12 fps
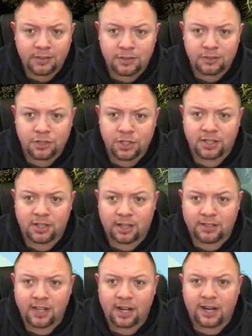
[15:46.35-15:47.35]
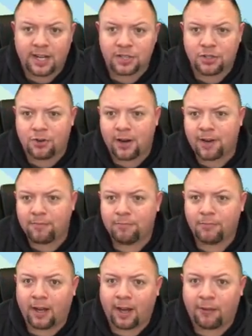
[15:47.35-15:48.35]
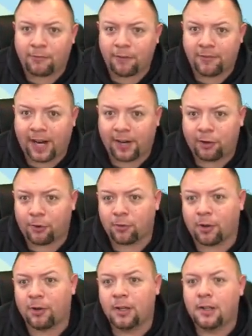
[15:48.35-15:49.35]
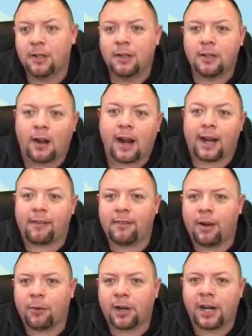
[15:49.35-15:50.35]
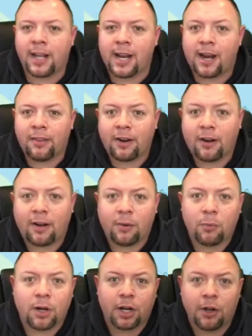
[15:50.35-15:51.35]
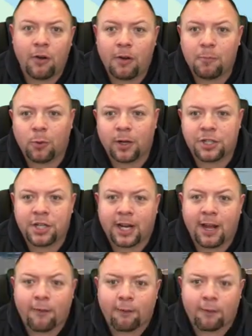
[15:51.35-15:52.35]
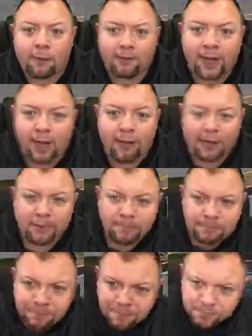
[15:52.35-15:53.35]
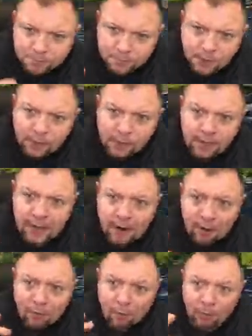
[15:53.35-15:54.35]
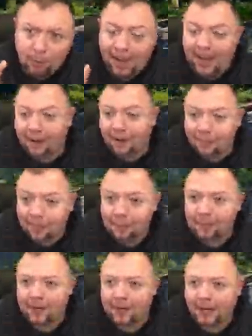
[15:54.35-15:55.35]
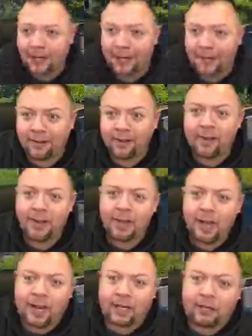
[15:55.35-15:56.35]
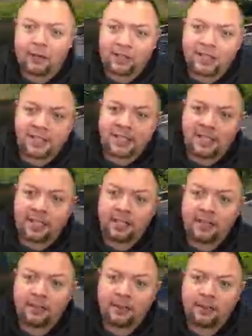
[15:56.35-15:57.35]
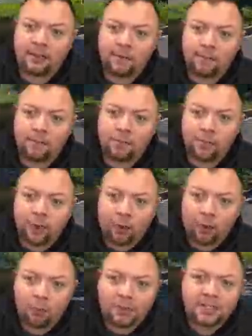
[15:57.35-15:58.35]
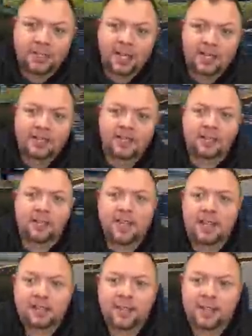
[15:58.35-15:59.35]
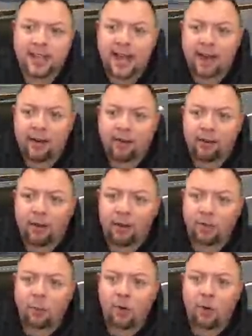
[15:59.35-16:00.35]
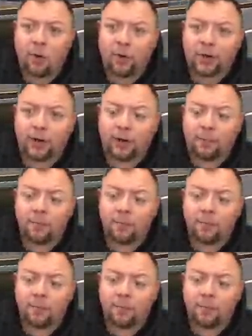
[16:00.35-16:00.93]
Just a ton of history for Vancouver. All right, now we're going to get out of there and we're going to go up and we're going to check out Fruit Valley. Now we're back on Mill Plain again, and you can see the homeless tents and things like that along the wall here.